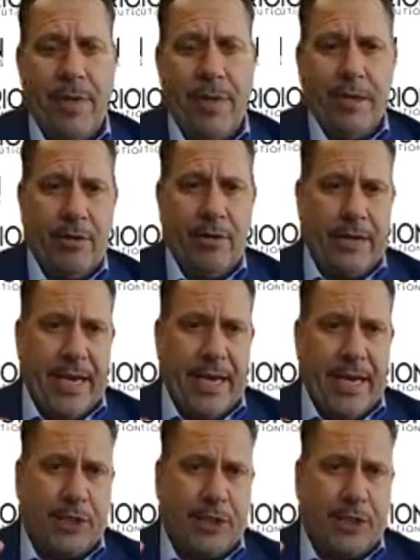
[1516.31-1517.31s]
So it's
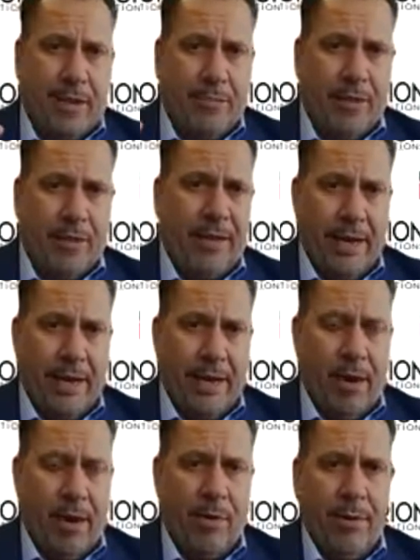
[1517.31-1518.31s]
actually going to bring that
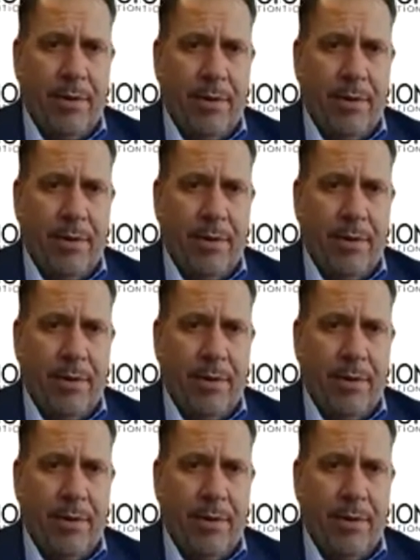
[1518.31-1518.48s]
number,